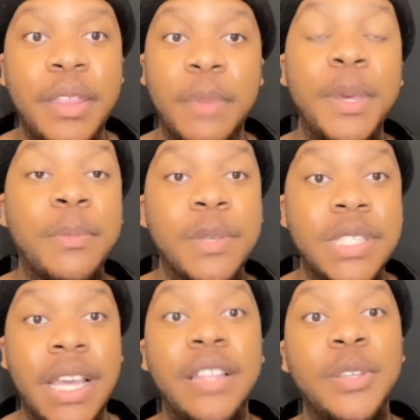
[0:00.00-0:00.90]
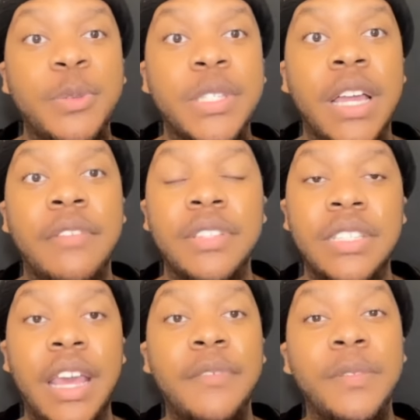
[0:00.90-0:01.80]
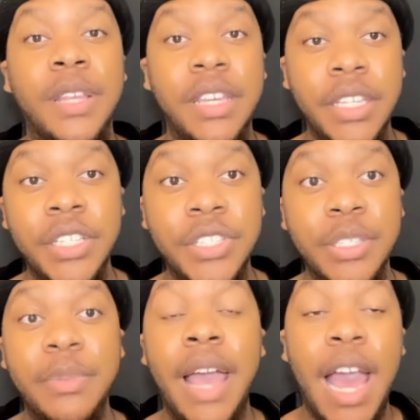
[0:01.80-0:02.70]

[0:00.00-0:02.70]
the people selling you stuff is definitely Egypt.